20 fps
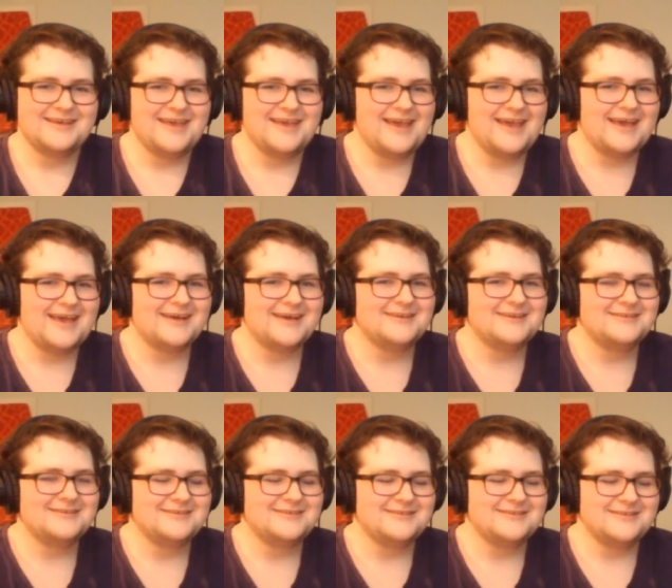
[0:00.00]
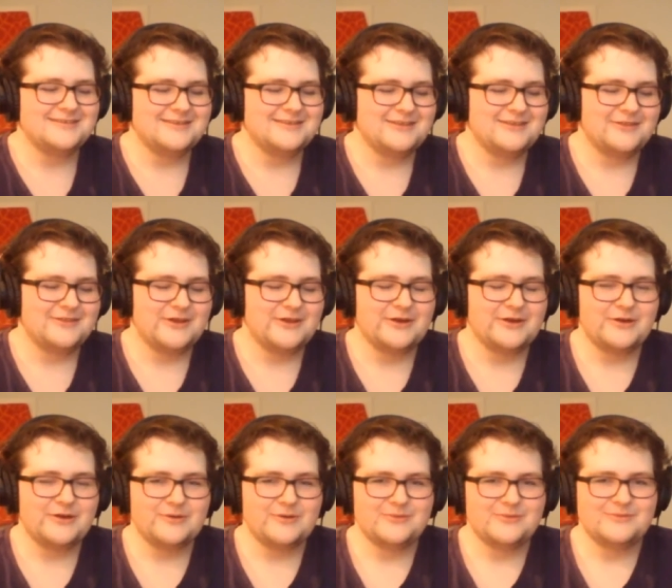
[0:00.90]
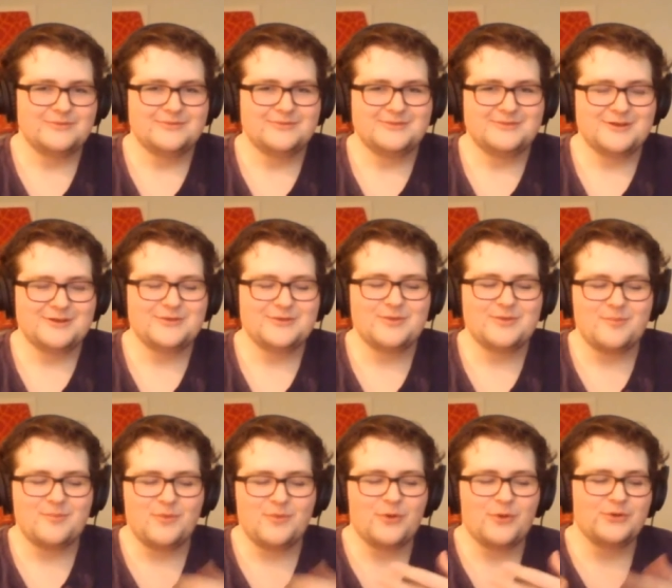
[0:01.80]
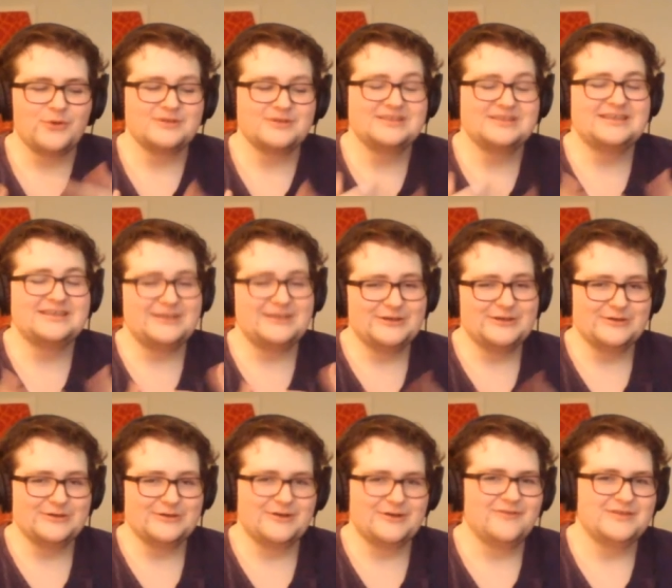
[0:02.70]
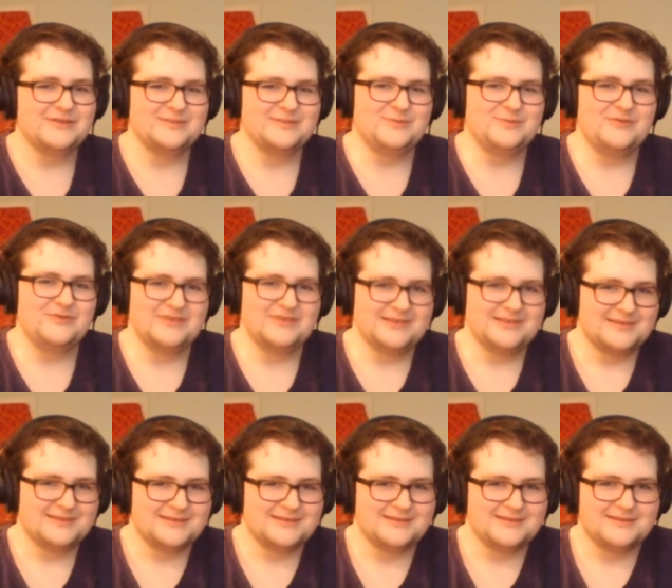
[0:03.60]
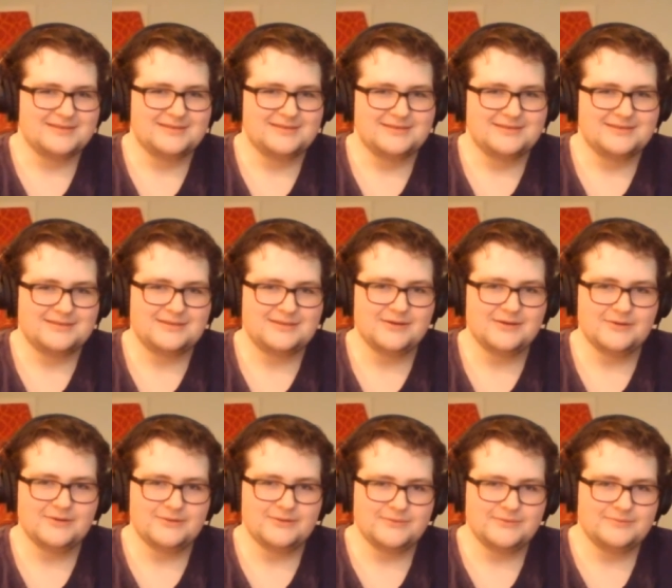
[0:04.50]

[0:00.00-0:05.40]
and they're the more linear of his movies. So